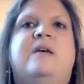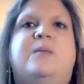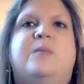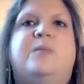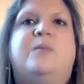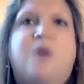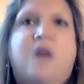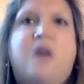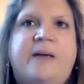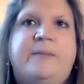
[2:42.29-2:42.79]

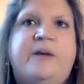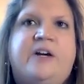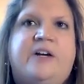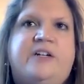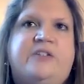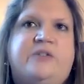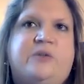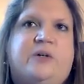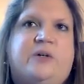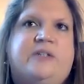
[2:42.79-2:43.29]

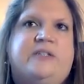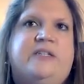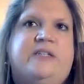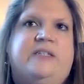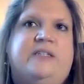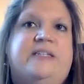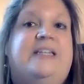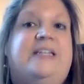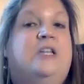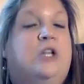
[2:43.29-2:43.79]
Primary
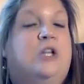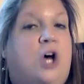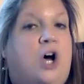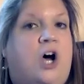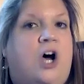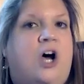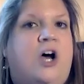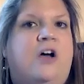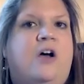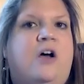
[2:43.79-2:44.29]
sources in
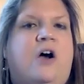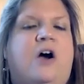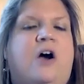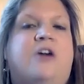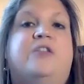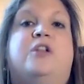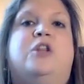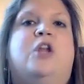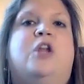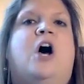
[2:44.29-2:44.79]
law
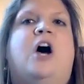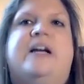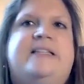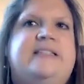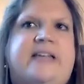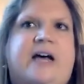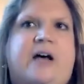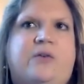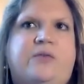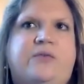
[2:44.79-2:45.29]
are the law
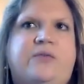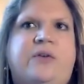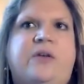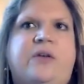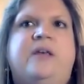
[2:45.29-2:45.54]
itself,